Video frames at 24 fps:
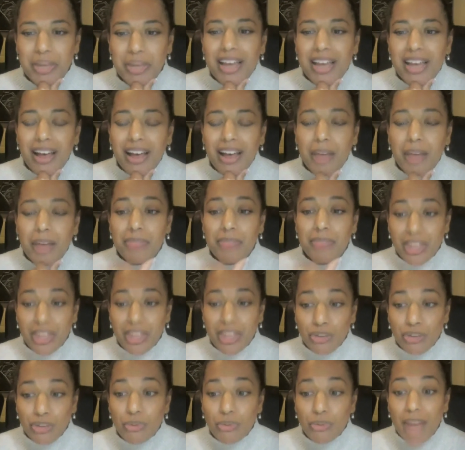that
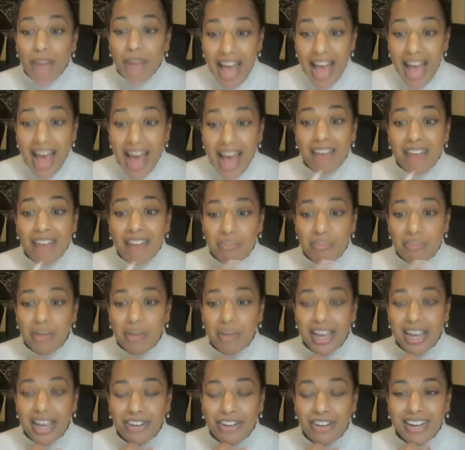you have
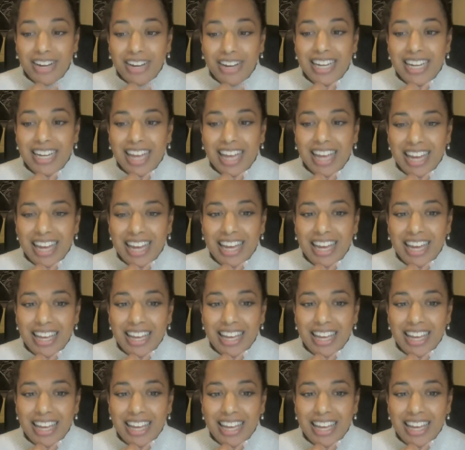migraine headache,